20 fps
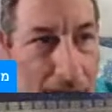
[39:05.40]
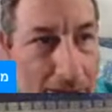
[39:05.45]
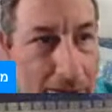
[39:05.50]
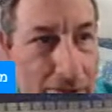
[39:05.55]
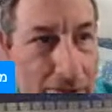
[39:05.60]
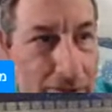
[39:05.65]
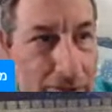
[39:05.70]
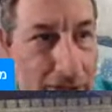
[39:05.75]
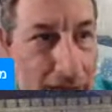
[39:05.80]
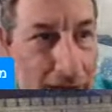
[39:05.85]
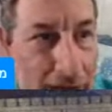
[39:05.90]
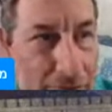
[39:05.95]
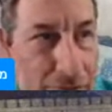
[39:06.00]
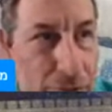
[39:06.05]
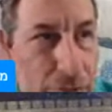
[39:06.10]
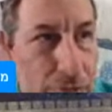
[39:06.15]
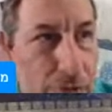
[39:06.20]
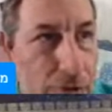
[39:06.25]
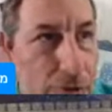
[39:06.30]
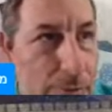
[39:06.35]
we are now
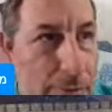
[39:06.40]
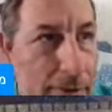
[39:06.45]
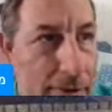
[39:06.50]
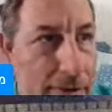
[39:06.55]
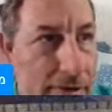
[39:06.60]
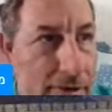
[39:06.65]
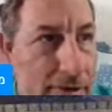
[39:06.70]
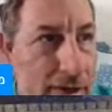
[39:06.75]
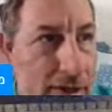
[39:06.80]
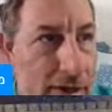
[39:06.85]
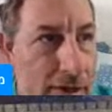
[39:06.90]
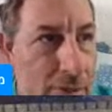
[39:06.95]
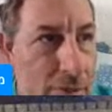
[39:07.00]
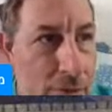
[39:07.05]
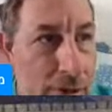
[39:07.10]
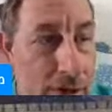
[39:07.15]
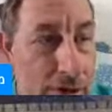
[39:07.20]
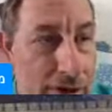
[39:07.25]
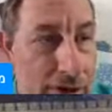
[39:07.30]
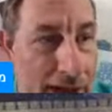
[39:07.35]
suddenly in the
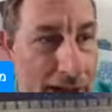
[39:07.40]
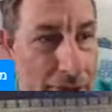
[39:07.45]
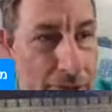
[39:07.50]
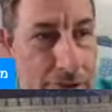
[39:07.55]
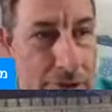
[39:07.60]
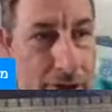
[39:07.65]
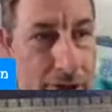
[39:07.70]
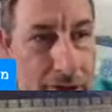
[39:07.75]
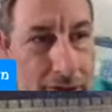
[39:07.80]
40th